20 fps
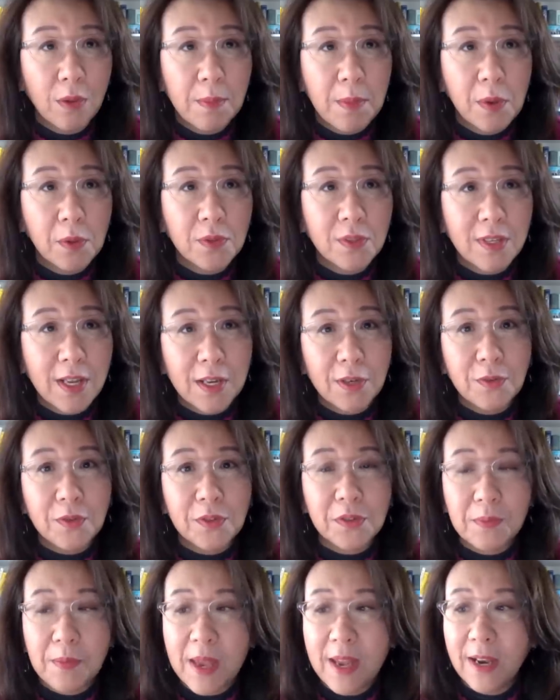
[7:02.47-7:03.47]
the most
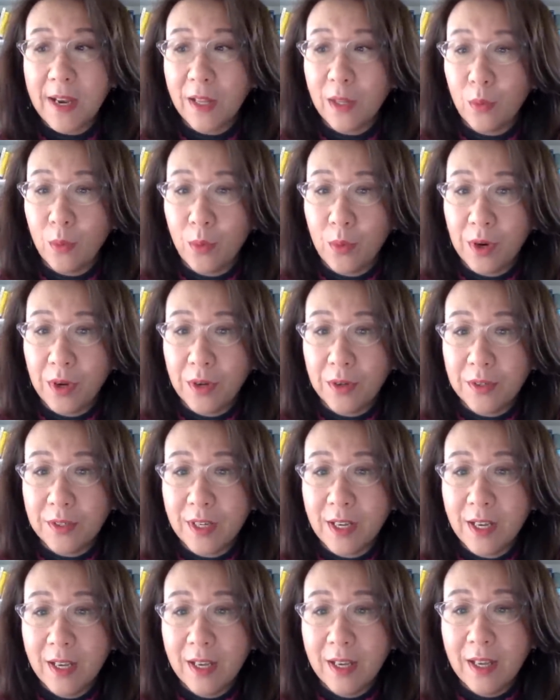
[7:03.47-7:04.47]
dangerous man in the world
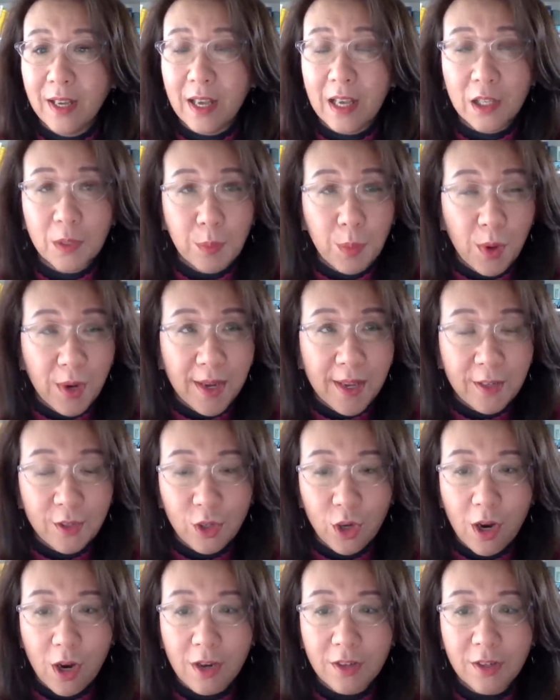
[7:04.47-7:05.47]
is put in
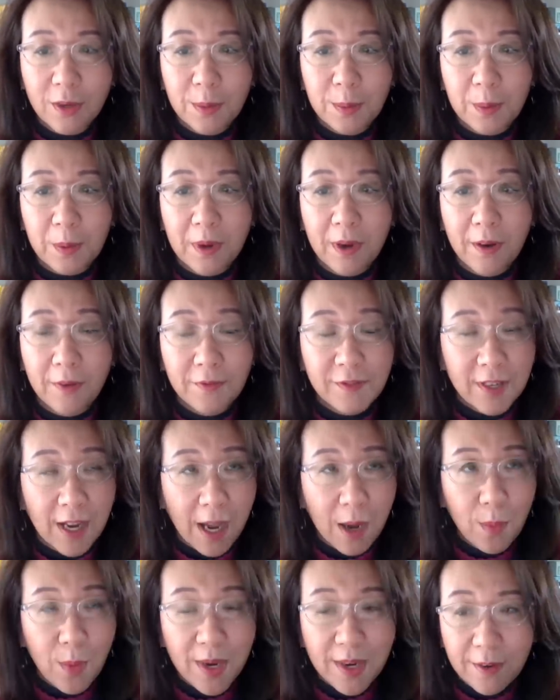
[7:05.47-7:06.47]
charge of, of
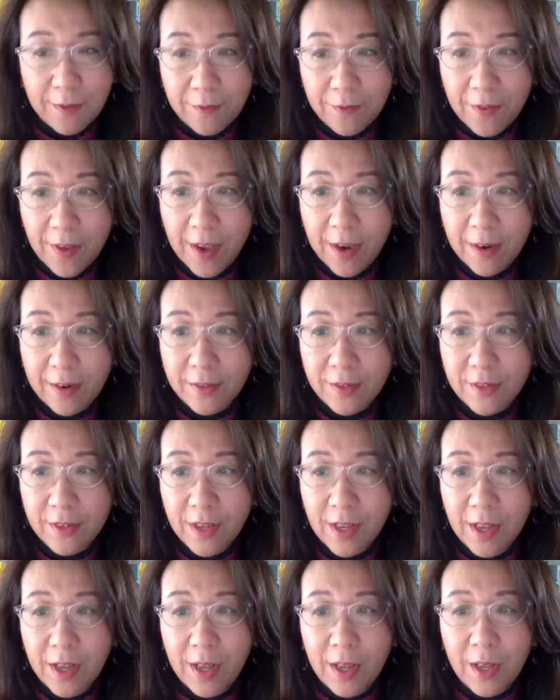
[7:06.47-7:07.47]
Taiwan affairs.
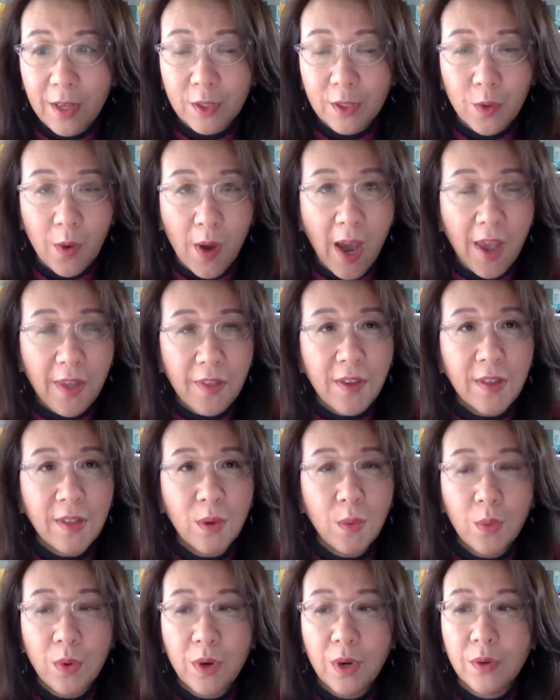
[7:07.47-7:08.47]
So I think
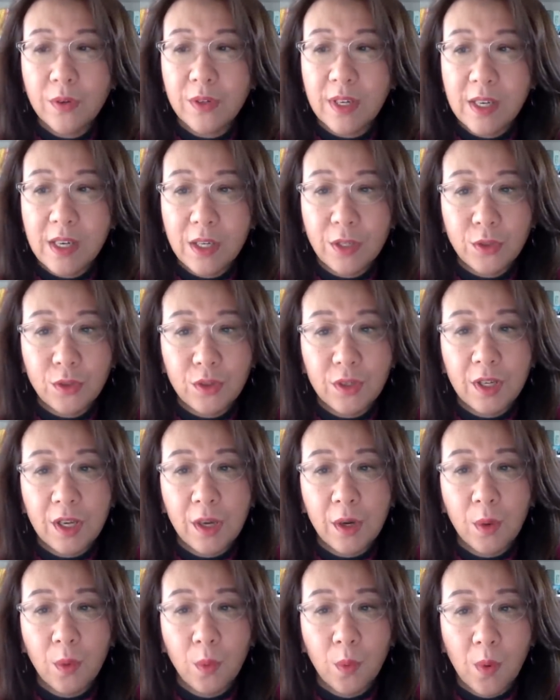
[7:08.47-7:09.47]
the world needs to
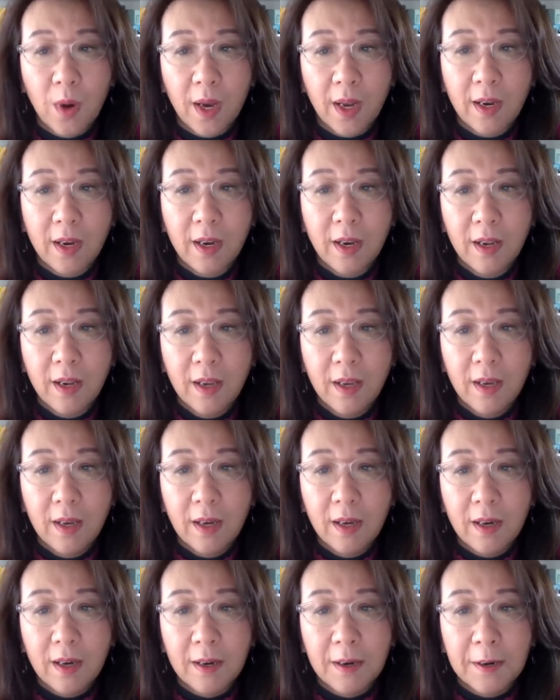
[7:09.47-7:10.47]
know, one,
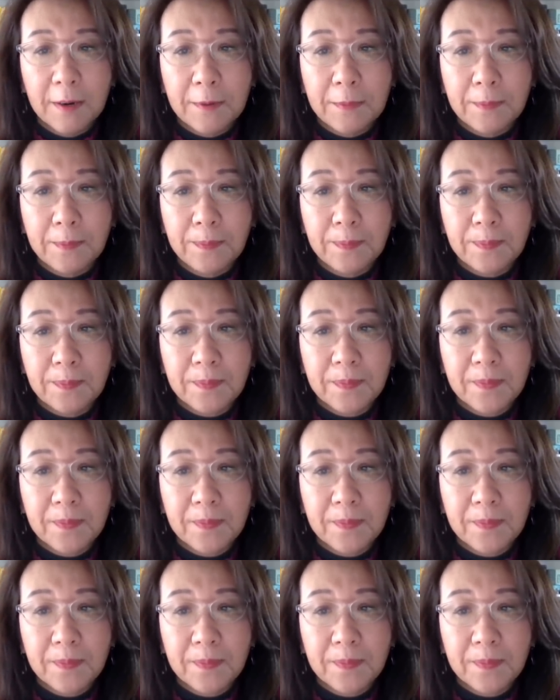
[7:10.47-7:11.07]
um,